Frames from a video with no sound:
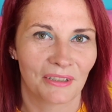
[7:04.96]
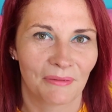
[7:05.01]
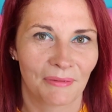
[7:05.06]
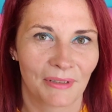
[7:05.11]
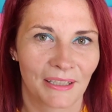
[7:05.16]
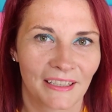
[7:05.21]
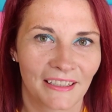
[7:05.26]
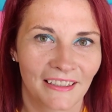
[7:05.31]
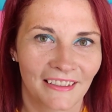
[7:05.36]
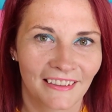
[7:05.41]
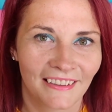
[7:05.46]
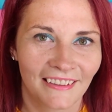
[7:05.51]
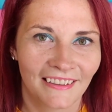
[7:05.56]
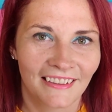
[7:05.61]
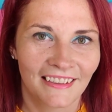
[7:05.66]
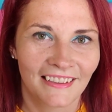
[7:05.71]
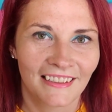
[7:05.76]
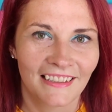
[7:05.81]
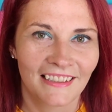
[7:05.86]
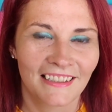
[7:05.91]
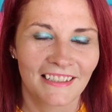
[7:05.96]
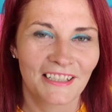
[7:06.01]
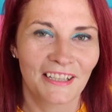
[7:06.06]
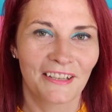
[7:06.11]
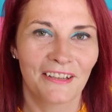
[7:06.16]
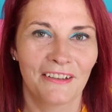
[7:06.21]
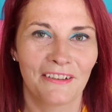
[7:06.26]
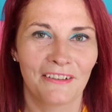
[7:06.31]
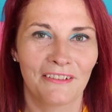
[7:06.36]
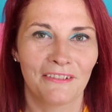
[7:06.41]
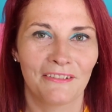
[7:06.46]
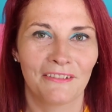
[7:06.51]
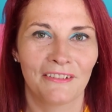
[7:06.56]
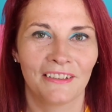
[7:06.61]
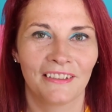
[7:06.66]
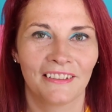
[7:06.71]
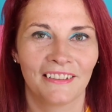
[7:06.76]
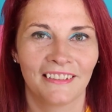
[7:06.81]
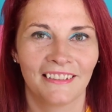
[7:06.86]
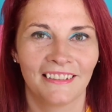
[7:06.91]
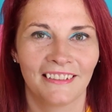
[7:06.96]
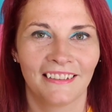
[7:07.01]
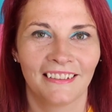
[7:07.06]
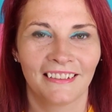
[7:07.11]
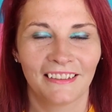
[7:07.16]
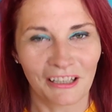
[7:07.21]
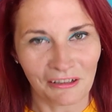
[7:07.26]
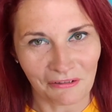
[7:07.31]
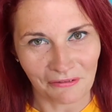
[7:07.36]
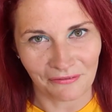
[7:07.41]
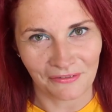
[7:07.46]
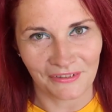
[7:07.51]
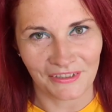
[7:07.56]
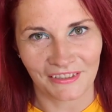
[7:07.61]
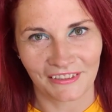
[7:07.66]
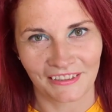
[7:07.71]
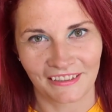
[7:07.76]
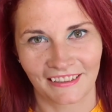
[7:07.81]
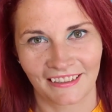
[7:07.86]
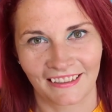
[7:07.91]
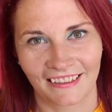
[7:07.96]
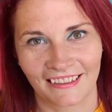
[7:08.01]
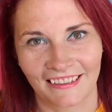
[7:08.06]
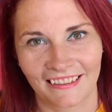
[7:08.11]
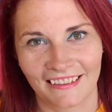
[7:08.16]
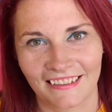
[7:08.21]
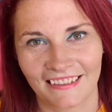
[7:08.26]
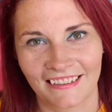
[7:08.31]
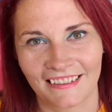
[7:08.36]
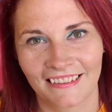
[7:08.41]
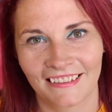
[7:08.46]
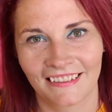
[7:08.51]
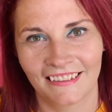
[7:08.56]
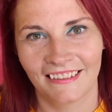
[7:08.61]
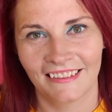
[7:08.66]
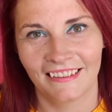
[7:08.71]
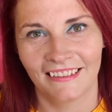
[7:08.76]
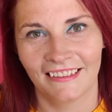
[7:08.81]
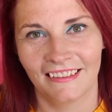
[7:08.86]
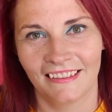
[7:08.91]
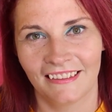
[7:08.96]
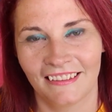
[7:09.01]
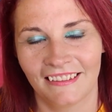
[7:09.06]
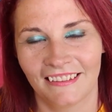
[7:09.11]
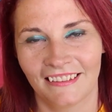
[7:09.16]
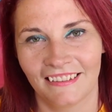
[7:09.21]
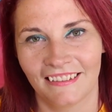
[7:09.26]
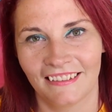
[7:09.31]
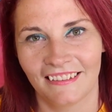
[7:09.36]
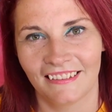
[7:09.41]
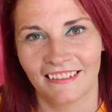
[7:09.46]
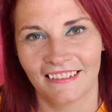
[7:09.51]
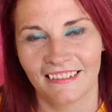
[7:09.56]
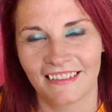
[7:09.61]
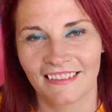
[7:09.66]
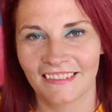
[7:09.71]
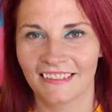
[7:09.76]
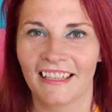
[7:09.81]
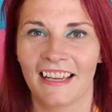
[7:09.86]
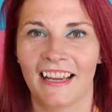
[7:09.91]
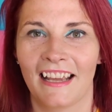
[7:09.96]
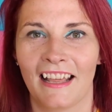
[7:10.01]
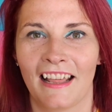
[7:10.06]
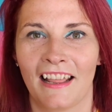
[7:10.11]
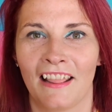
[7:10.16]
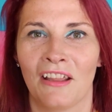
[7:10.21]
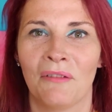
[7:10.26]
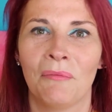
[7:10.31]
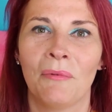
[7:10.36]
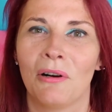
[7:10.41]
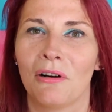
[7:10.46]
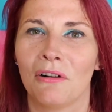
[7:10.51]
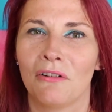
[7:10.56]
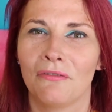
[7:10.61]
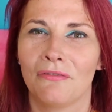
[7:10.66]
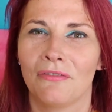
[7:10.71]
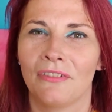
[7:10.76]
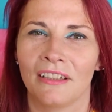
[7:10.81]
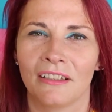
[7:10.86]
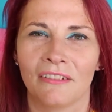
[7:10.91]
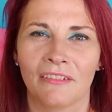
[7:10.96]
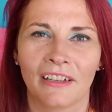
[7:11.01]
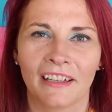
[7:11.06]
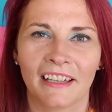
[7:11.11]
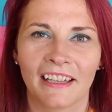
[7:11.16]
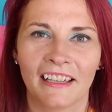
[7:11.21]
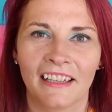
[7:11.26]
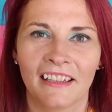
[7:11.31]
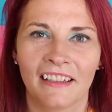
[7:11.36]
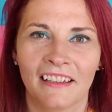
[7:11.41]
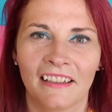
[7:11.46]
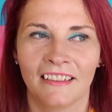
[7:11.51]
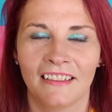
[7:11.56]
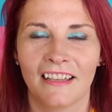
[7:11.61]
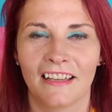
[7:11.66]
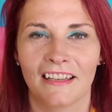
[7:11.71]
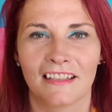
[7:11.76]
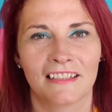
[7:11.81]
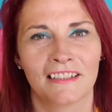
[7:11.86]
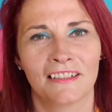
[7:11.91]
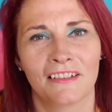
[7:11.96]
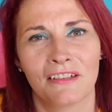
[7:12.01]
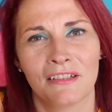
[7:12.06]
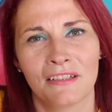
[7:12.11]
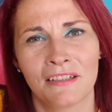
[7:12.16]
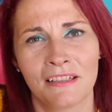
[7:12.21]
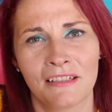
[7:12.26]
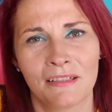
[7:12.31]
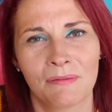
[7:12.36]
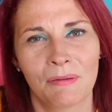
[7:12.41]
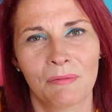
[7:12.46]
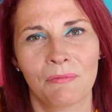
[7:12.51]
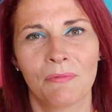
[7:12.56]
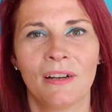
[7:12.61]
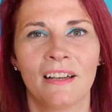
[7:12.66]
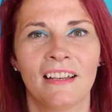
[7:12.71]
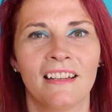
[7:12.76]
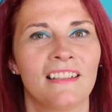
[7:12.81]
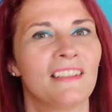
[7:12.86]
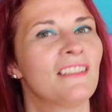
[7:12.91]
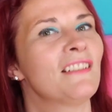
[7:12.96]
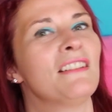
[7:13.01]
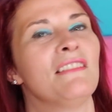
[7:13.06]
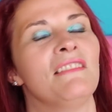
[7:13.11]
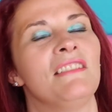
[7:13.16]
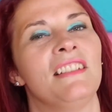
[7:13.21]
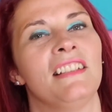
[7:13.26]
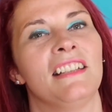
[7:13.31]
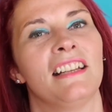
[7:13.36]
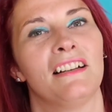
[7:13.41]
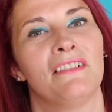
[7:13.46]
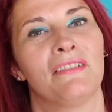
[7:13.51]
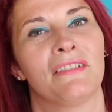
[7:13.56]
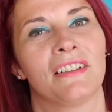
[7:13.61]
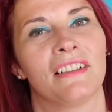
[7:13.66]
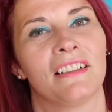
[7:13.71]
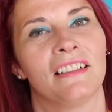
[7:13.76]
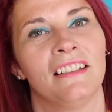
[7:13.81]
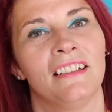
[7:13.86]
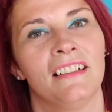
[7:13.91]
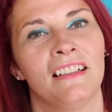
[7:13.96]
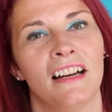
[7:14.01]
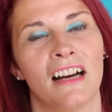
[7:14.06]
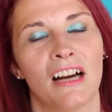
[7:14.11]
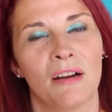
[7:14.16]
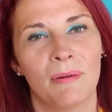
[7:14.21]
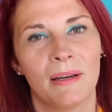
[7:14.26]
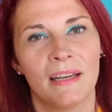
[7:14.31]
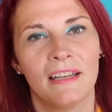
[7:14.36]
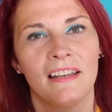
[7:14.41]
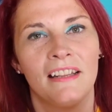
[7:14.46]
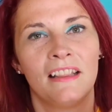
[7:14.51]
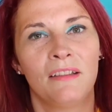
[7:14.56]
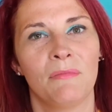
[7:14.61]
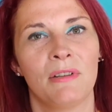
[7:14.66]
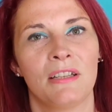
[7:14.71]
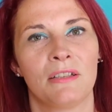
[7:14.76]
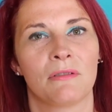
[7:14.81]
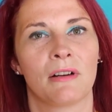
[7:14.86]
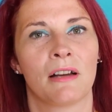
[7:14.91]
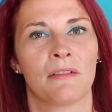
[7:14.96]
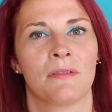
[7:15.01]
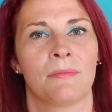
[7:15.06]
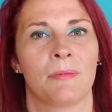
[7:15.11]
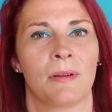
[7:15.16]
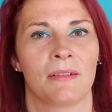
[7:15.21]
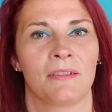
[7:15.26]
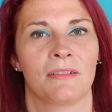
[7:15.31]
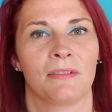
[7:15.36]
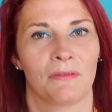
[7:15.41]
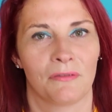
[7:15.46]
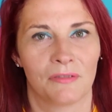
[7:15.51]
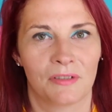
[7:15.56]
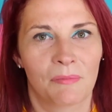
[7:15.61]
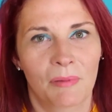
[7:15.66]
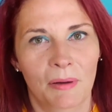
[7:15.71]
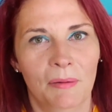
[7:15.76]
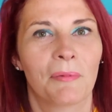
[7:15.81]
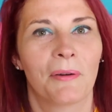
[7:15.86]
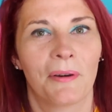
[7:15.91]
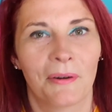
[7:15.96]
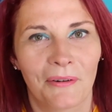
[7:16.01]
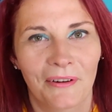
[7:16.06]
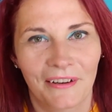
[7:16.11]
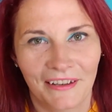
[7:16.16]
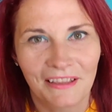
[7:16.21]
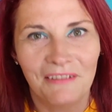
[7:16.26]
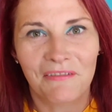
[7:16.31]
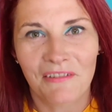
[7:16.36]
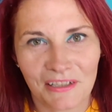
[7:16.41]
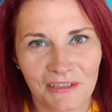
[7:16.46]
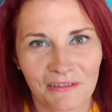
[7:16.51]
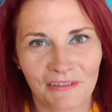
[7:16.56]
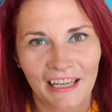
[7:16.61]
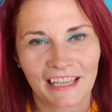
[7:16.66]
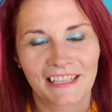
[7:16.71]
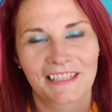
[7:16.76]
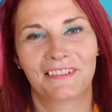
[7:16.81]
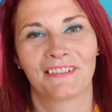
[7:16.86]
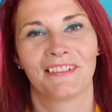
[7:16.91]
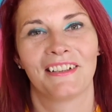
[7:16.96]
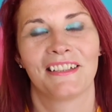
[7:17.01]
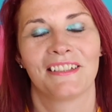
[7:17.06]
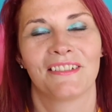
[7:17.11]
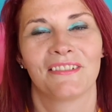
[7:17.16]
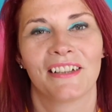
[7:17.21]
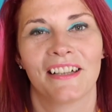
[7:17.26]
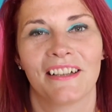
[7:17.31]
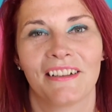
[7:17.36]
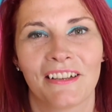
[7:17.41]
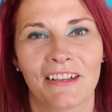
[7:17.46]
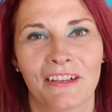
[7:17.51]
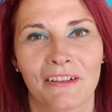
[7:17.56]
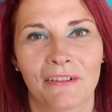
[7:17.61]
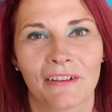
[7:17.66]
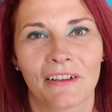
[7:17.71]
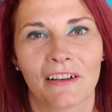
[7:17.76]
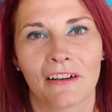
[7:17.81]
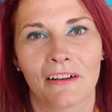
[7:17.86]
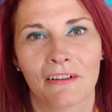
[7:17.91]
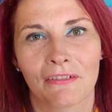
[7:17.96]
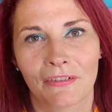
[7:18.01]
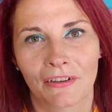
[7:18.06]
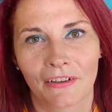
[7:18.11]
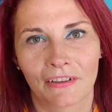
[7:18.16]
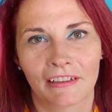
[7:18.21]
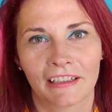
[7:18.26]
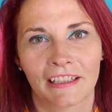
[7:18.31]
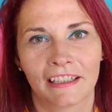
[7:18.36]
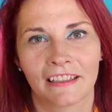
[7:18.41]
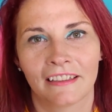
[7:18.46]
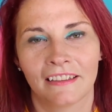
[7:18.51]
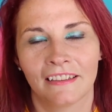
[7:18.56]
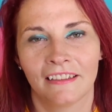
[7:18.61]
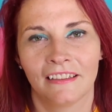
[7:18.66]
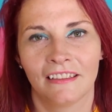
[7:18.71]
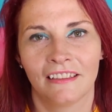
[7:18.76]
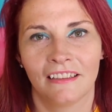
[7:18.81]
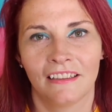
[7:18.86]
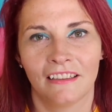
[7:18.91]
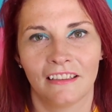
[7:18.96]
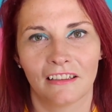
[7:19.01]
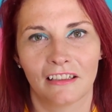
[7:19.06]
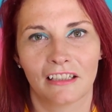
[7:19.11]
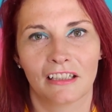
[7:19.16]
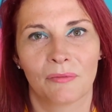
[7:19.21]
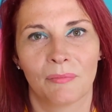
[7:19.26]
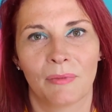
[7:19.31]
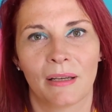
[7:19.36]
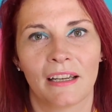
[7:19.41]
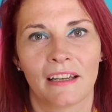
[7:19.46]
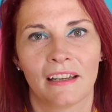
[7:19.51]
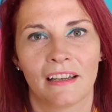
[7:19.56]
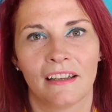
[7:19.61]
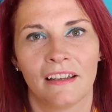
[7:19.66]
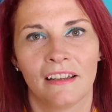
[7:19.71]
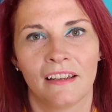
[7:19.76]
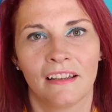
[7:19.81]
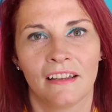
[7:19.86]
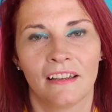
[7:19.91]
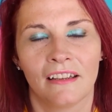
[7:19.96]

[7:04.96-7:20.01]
to be too confident and scare them off in a way. Yeah, so it seems to be one extreme to the other. I mean, in the middle, I have spoke to obviously people who are in the middle category as well, who are very like me.